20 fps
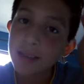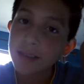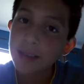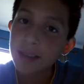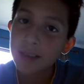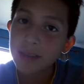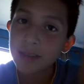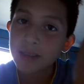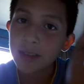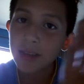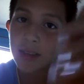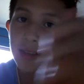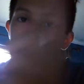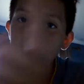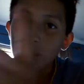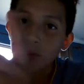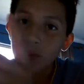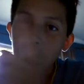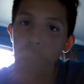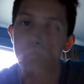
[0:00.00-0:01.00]
Let's get
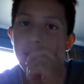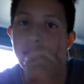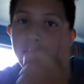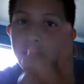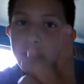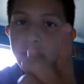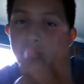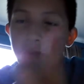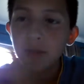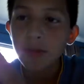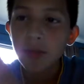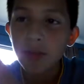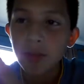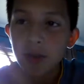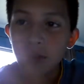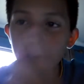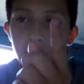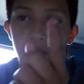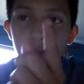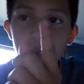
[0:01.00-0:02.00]
right into the
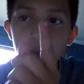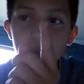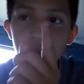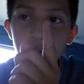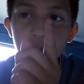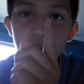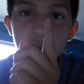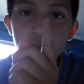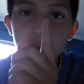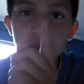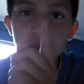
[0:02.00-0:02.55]
video.